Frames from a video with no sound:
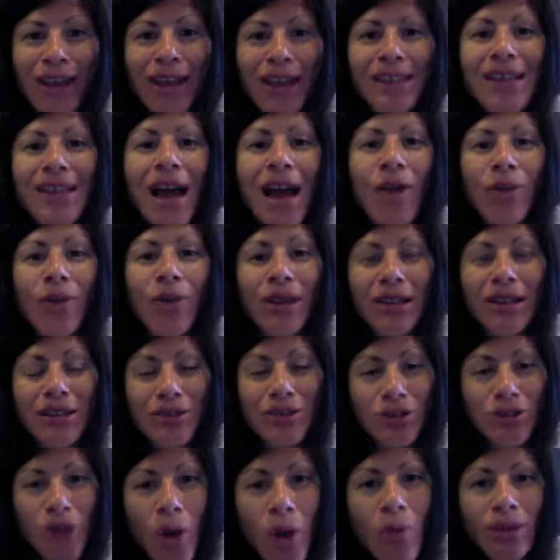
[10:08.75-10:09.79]
is how we
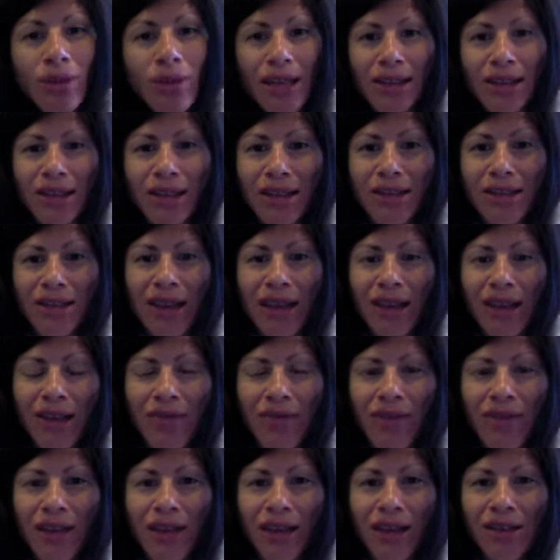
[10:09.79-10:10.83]
don't let these negative
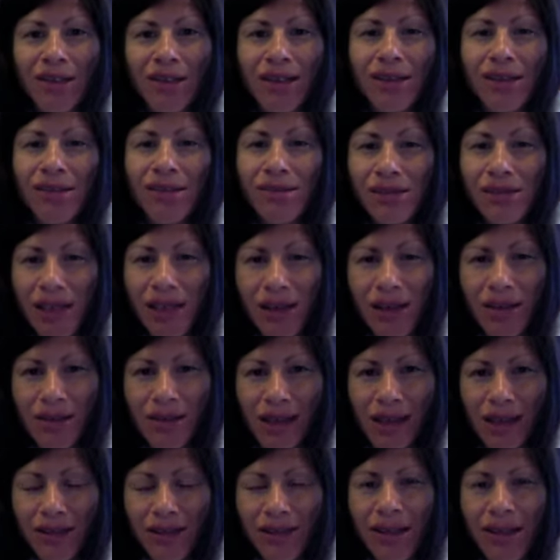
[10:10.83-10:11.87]
things, these little
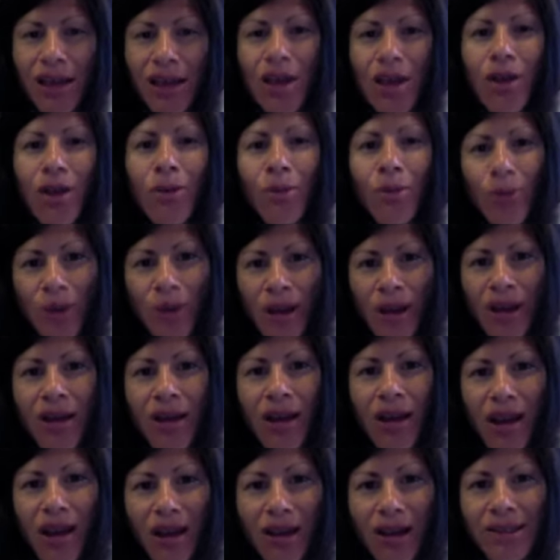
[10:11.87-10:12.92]
things, bring
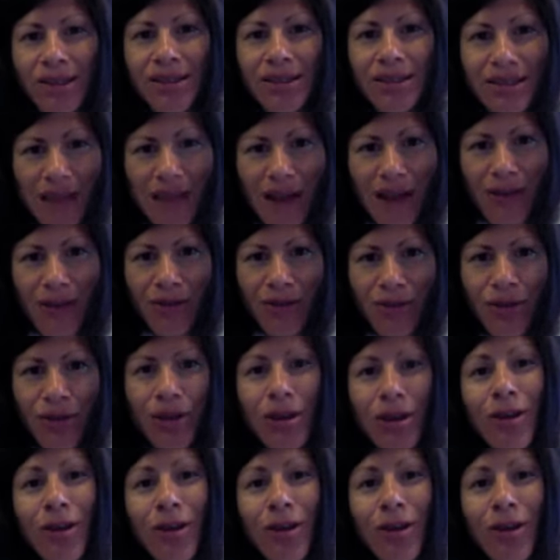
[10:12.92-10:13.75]
us down.